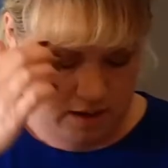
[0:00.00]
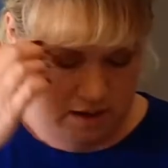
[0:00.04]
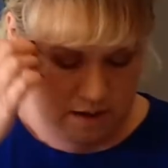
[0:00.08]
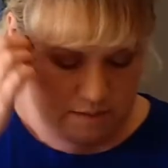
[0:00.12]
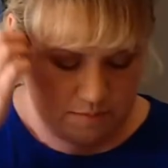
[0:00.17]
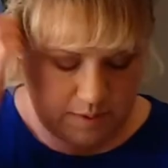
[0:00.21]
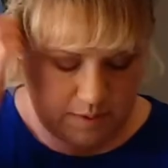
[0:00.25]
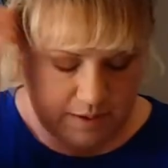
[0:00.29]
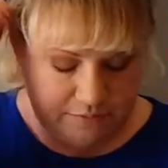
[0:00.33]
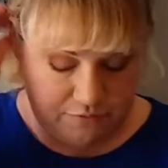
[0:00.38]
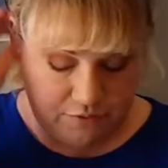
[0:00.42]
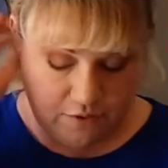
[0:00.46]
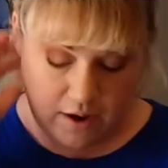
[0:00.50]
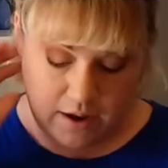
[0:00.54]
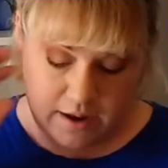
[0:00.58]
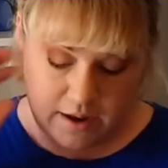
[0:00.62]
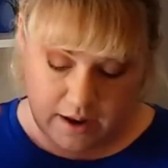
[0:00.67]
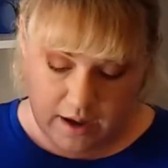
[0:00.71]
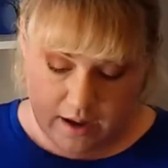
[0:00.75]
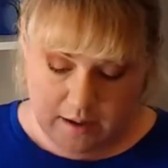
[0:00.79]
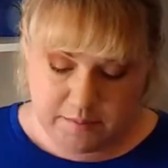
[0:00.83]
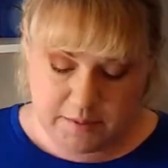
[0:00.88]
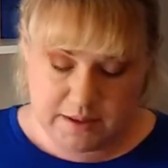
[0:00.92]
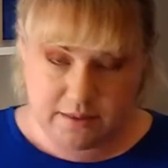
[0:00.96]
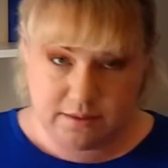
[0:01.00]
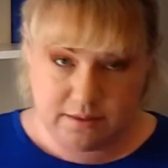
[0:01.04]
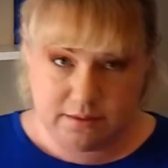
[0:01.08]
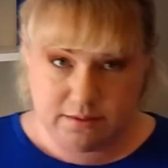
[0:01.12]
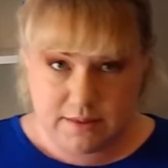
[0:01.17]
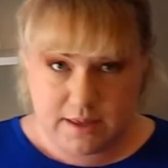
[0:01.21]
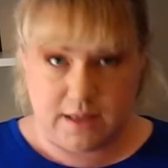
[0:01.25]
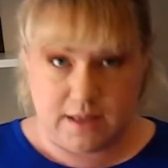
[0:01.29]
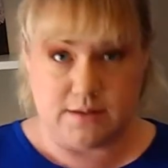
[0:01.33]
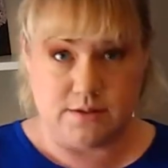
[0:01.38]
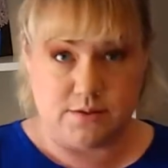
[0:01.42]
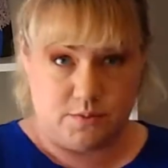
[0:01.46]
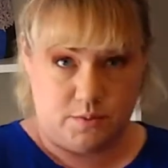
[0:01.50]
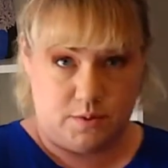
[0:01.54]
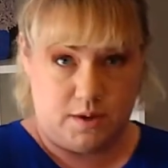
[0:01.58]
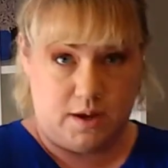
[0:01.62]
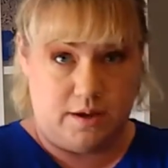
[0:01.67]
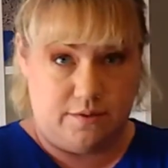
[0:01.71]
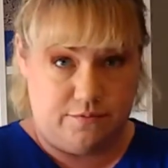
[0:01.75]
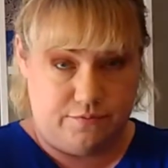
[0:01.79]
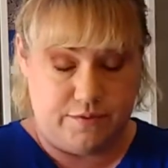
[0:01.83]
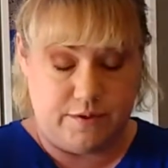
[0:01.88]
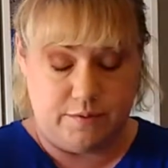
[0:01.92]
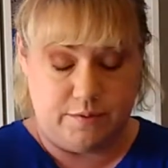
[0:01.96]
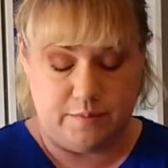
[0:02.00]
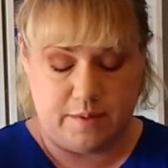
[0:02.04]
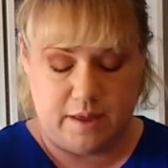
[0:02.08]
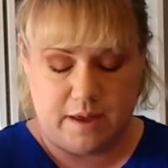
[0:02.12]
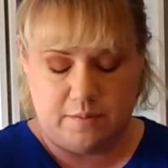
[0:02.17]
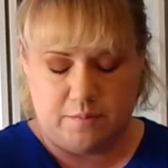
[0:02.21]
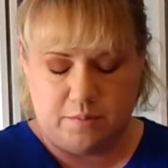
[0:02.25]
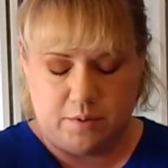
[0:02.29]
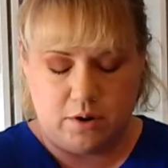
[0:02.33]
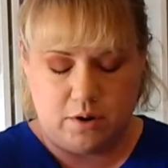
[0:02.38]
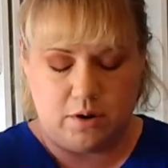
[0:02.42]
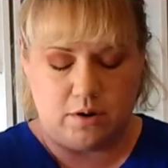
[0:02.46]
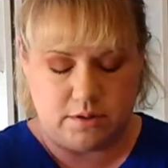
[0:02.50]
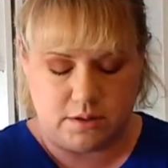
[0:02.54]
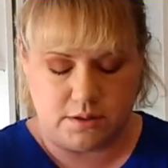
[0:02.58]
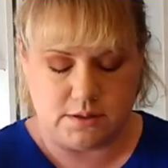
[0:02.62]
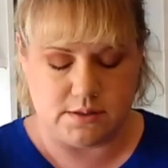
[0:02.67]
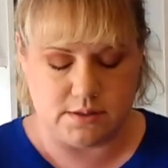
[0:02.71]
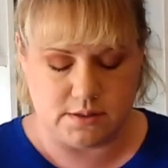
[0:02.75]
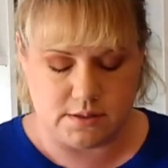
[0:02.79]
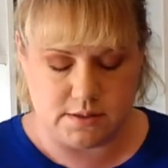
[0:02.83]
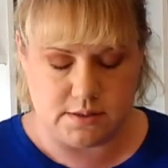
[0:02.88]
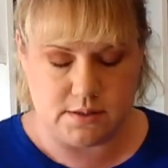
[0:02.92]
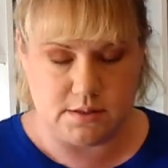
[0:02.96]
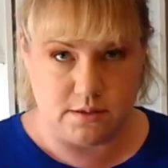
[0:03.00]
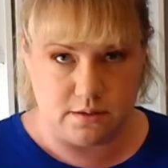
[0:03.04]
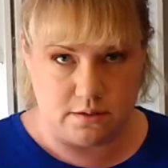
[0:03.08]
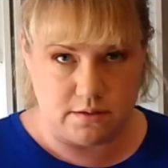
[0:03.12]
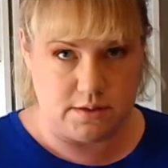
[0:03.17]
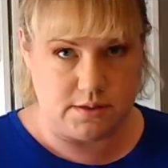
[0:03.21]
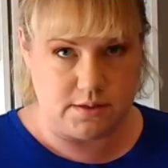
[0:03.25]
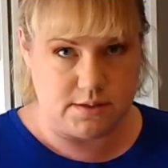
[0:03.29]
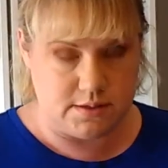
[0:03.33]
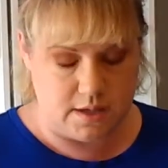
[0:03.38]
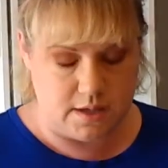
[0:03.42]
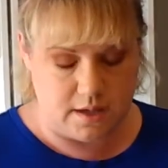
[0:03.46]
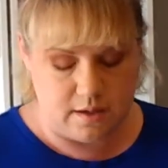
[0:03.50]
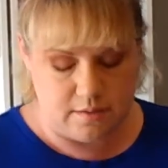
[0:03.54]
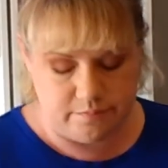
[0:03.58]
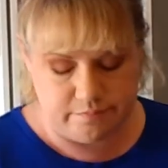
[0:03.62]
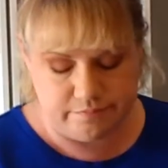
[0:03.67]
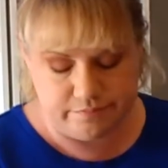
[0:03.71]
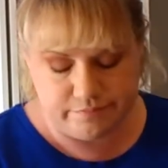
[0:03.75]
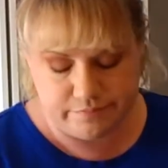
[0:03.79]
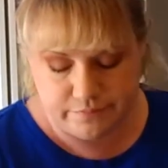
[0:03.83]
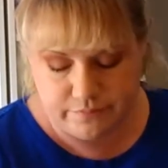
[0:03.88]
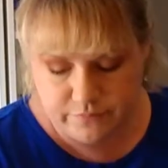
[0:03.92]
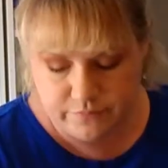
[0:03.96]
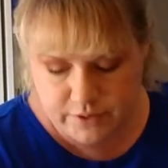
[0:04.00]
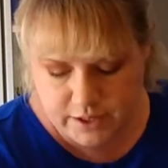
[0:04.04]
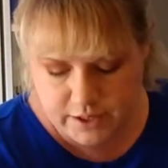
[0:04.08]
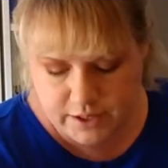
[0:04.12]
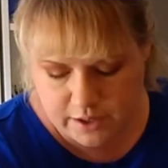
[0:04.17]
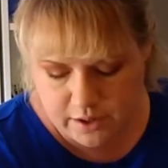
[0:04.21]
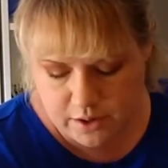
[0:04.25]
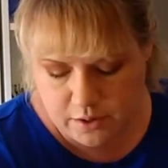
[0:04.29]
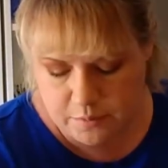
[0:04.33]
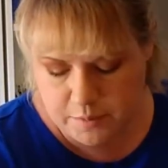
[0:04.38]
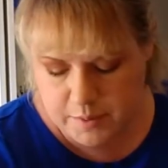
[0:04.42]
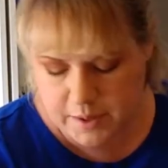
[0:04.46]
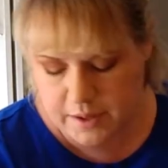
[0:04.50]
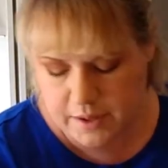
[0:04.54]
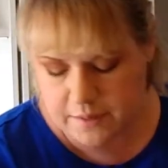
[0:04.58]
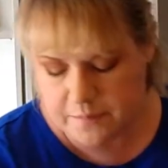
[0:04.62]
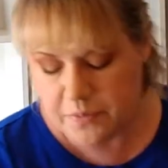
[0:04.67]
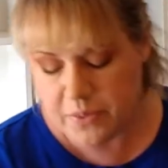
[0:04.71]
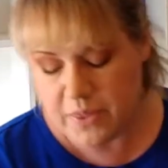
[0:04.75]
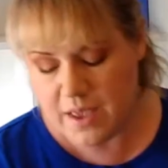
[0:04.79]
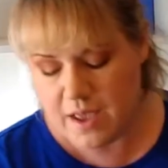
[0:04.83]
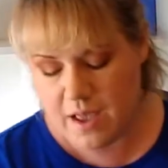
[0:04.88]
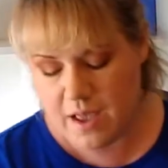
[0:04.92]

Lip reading: and by Friday, I mean, that's when I filmed that part. This is still the same video, but,